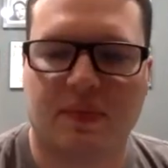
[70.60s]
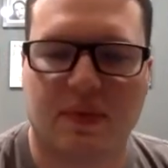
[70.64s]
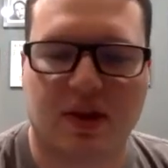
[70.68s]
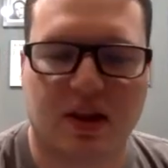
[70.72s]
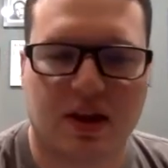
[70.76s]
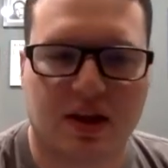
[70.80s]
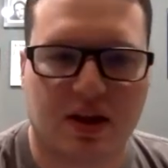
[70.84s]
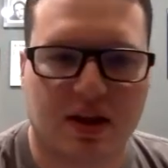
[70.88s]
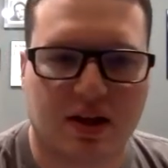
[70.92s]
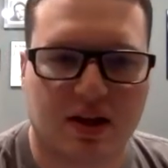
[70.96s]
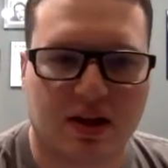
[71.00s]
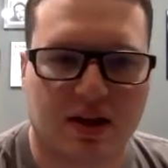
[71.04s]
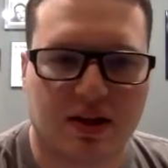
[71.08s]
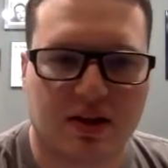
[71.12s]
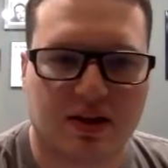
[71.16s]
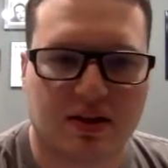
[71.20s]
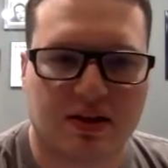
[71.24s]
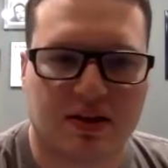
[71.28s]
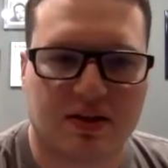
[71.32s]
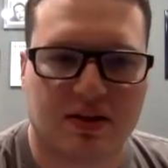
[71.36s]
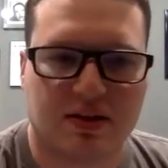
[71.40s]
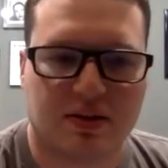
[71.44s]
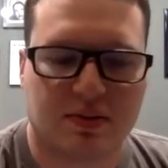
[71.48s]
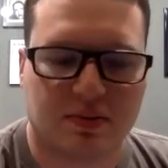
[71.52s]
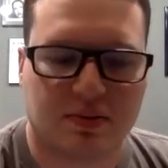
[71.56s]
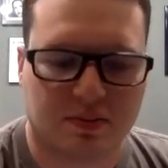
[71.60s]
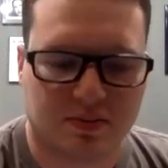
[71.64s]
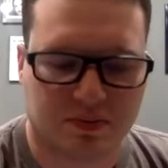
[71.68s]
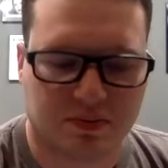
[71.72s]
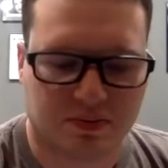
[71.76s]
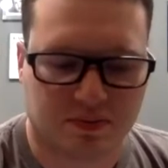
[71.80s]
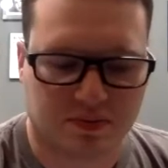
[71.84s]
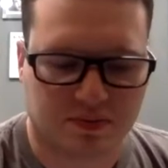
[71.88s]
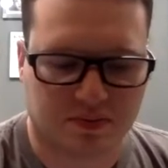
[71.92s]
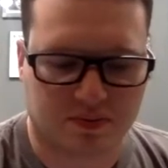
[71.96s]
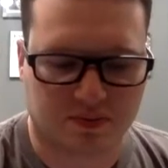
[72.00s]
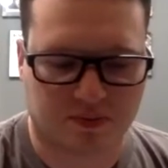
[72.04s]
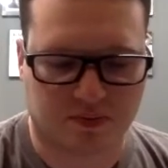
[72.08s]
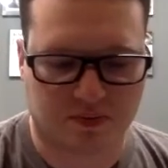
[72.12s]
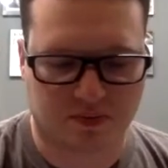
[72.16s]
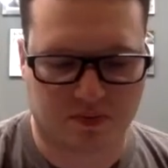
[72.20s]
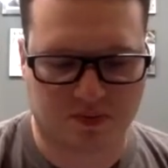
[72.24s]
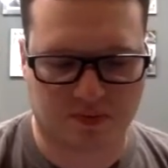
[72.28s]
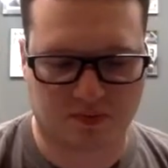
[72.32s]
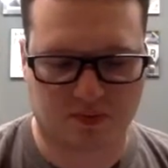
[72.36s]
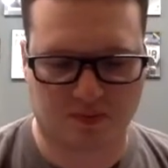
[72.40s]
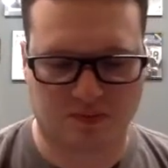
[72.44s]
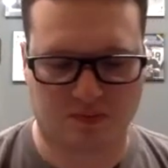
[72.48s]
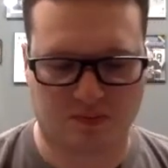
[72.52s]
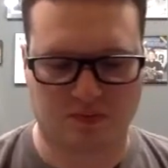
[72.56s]

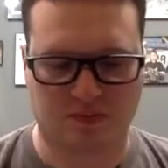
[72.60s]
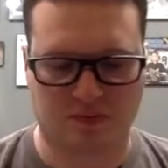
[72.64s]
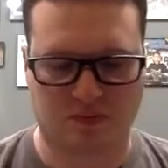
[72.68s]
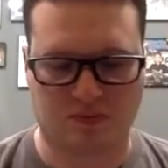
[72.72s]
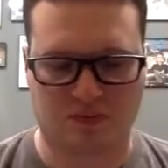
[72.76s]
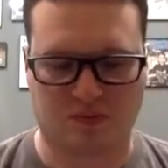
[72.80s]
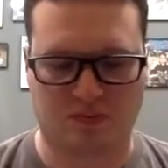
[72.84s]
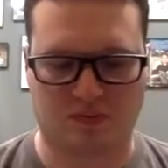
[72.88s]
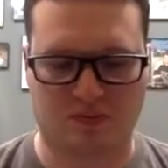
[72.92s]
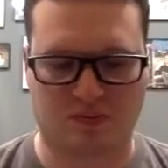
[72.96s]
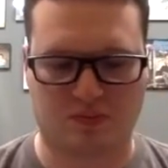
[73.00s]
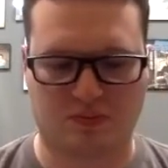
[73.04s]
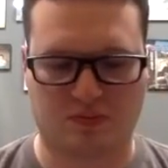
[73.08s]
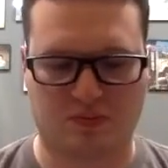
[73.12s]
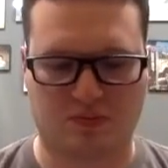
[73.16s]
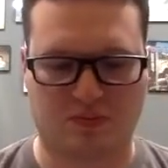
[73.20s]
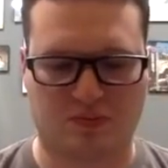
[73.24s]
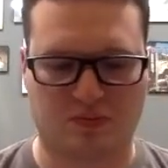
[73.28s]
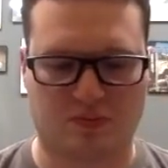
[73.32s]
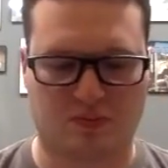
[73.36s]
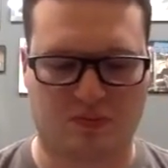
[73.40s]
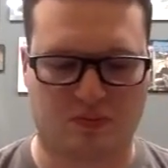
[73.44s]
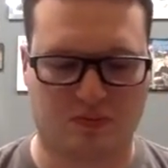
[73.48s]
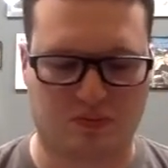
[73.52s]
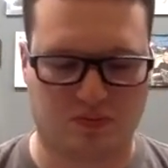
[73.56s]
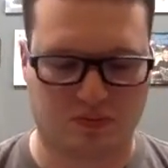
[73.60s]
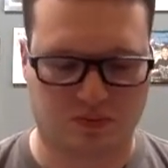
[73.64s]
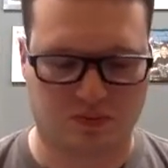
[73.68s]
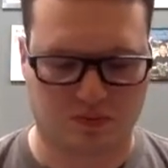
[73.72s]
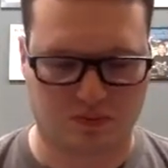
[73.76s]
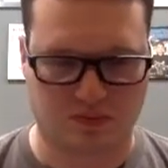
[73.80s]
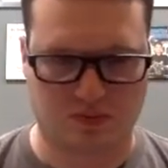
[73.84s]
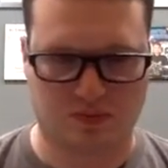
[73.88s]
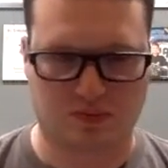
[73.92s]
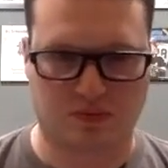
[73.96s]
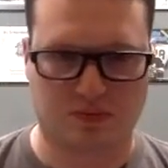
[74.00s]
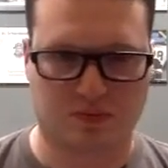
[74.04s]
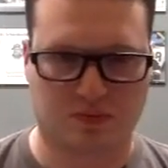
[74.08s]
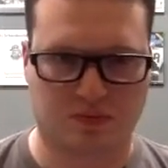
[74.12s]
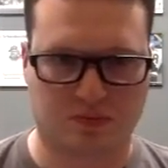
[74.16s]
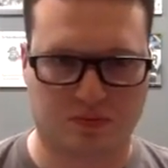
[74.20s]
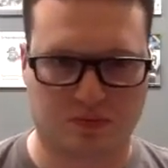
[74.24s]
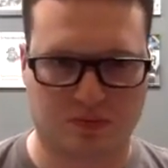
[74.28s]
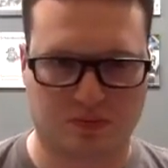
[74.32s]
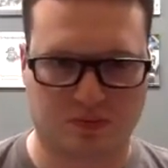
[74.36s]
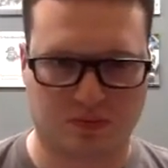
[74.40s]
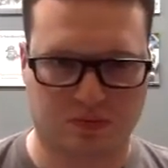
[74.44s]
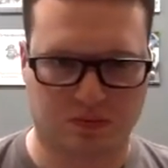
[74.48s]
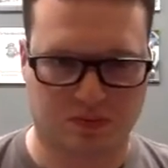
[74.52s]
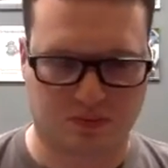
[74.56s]

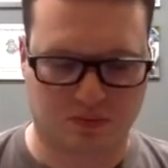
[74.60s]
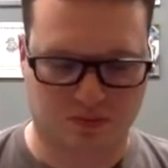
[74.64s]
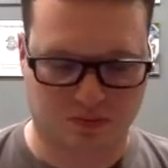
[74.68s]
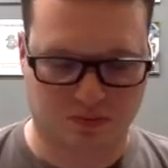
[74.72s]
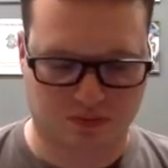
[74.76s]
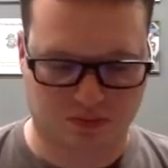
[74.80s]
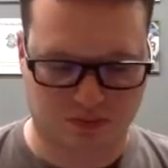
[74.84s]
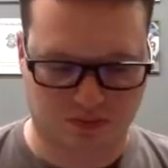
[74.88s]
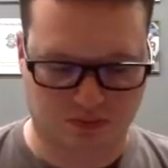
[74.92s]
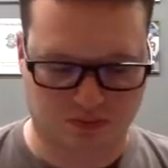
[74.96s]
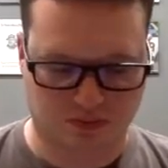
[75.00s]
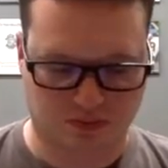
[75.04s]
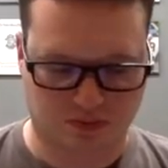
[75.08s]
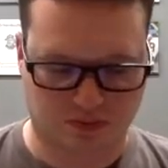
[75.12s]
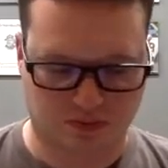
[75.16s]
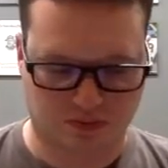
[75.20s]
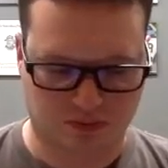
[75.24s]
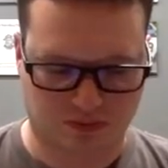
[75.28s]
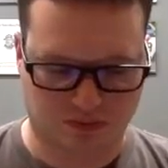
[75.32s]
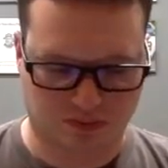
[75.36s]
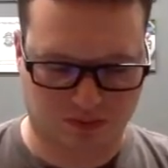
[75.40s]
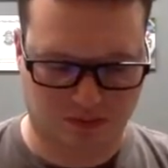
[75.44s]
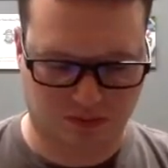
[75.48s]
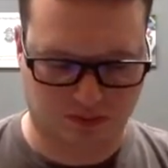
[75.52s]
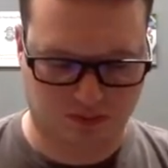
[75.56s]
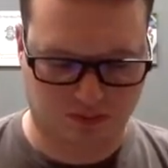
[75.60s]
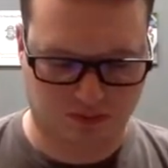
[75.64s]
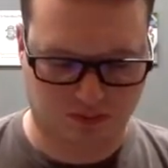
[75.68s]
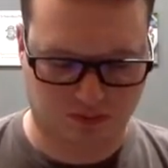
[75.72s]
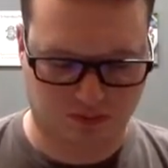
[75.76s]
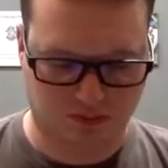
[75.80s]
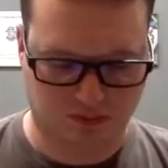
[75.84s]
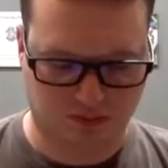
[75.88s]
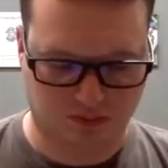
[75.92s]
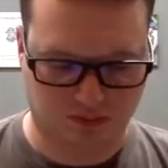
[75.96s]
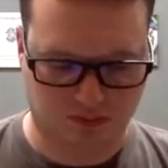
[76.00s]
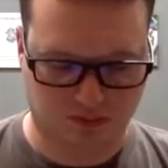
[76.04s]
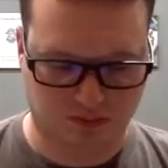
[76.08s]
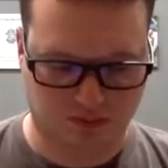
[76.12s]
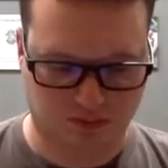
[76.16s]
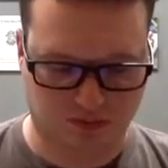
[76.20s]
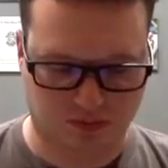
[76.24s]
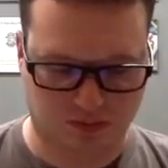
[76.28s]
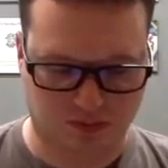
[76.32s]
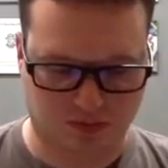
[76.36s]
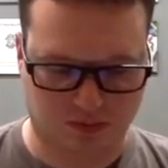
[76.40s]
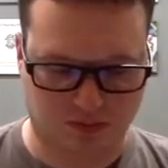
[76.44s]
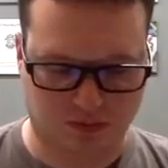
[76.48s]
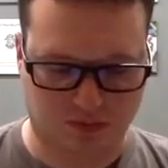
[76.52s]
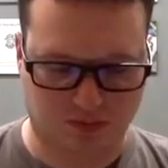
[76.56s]

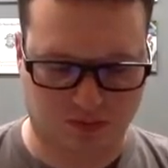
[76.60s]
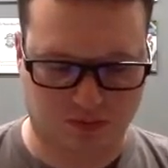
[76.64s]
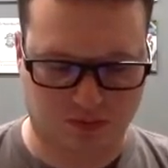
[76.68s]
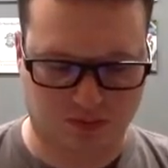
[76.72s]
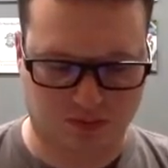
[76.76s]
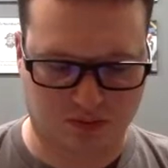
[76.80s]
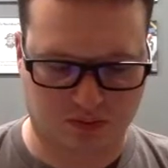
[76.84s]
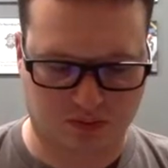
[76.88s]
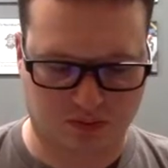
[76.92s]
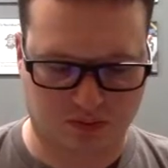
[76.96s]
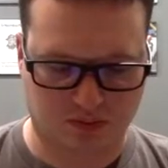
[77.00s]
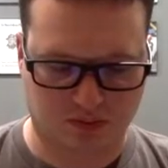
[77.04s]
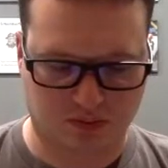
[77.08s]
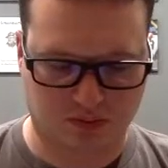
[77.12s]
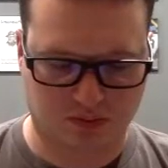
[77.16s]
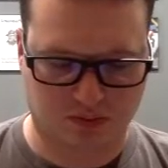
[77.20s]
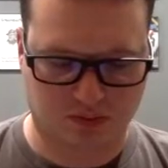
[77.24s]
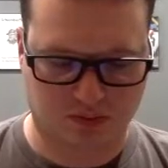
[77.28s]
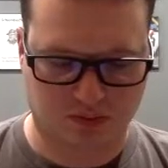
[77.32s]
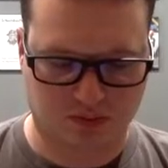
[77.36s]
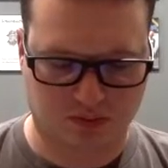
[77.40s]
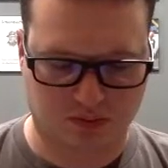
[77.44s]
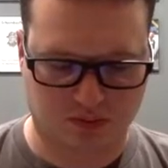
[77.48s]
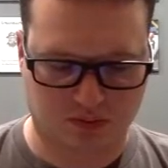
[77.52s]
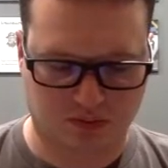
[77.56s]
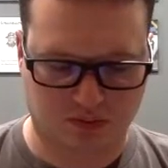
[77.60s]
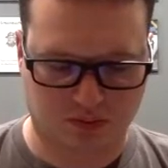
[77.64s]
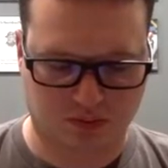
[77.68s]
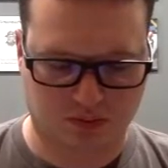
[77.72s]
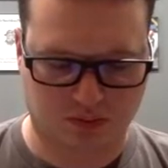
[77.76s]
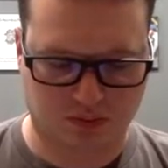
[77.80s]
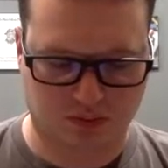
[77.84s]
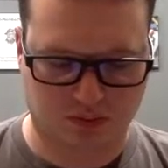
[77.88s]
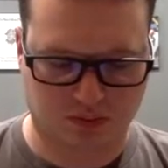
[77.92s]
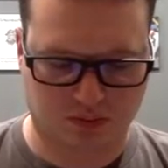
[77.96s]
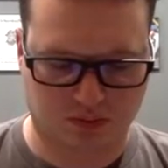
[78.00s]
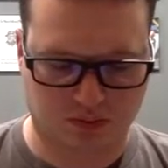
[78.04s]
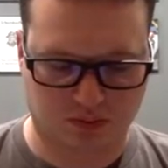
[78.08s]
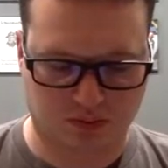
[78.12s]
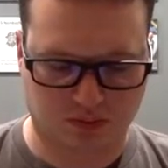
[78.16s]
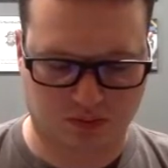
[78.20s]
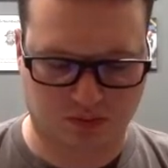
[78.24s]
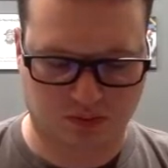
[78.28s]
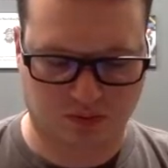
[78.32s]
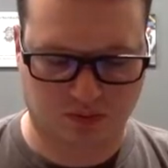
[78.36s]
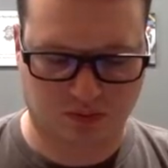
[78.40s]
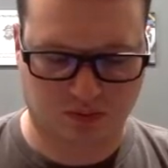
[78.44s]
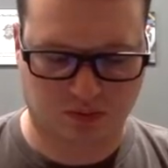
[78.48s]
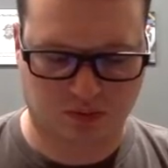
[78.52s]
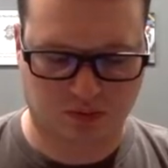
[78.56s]
[no speech]